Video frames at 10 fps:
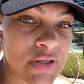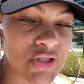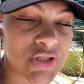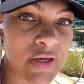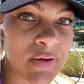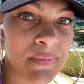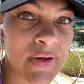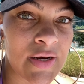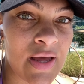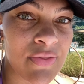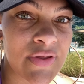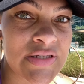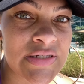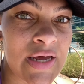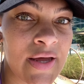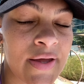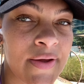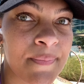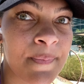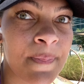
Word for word: the gym and now this time